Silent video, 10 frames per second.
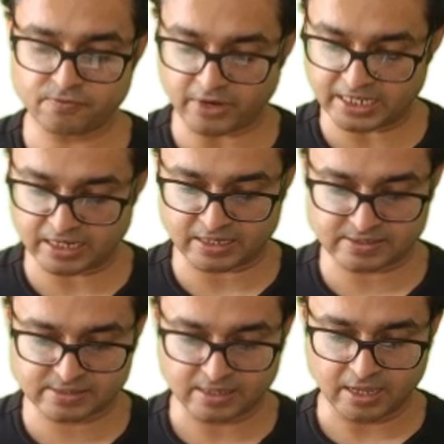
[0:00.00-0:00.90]

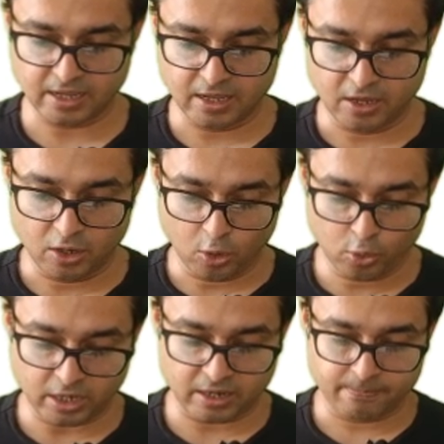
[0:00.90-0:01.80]
findings.
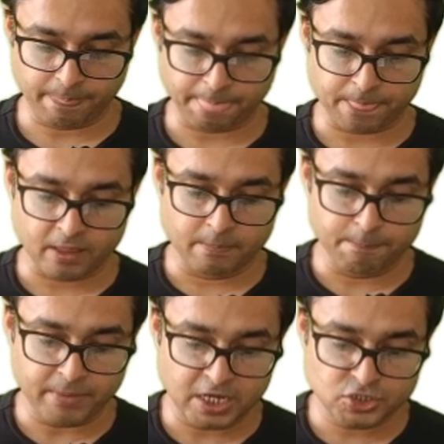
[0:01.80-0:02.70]
Okay,
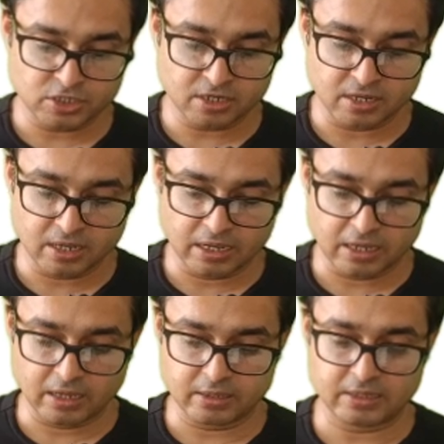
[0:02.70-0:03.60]
major
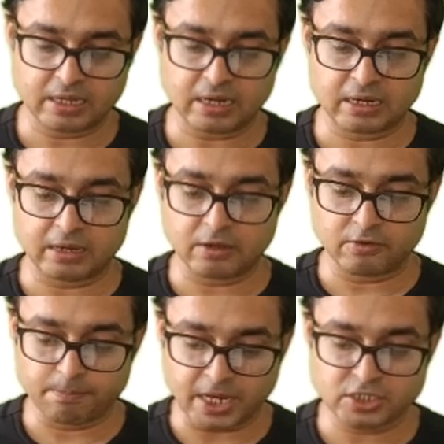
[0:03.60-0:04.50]
there are
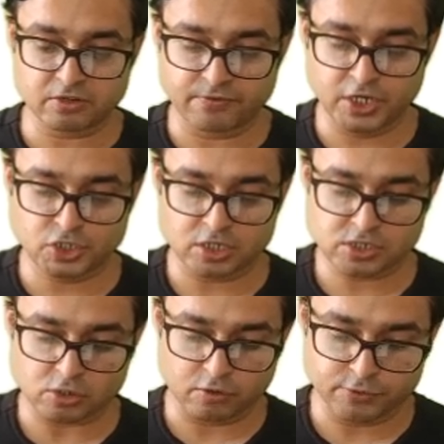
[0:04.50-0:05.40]
major
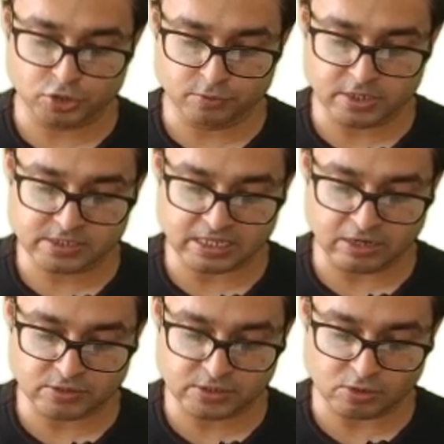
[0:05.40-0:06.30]
features of tuberous
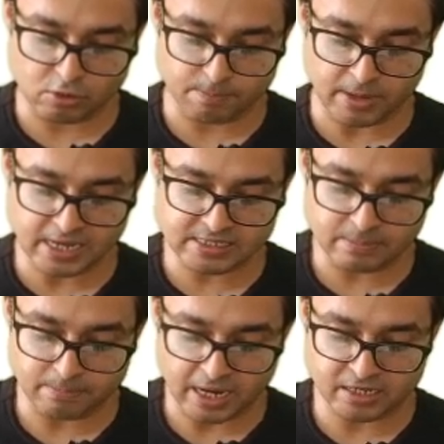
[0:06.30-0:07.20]
sclerosis complex and
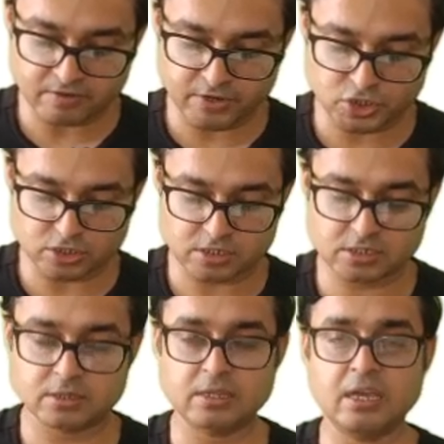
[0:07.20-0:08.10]
minor features.
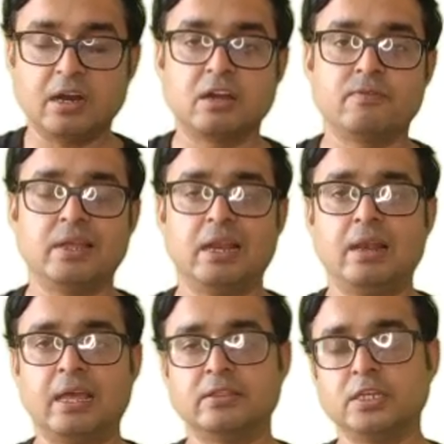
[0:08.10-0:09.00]
They are very
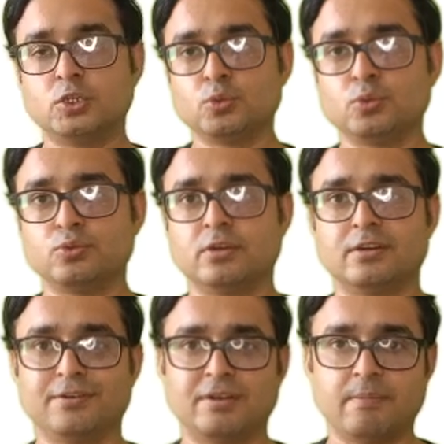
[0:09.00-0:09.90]
lengthy to
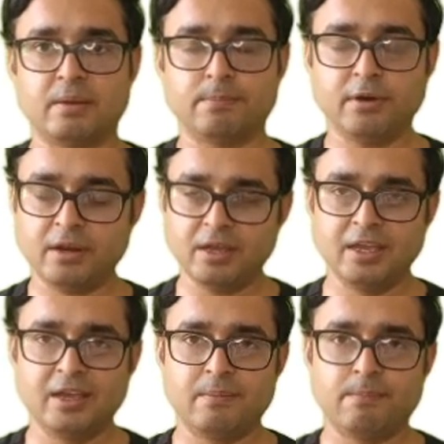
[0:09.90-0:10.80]
remember,
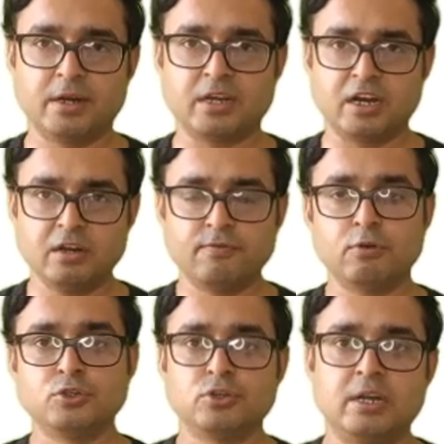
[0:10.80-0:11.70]
but
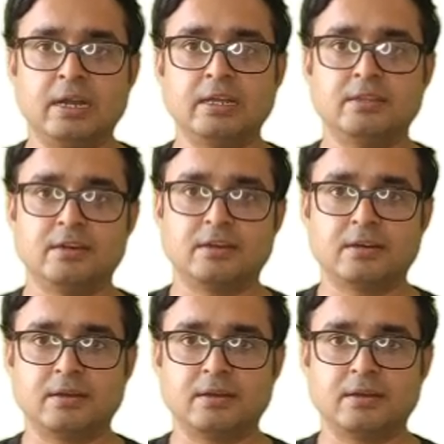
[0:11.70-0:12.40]
unfortunately they are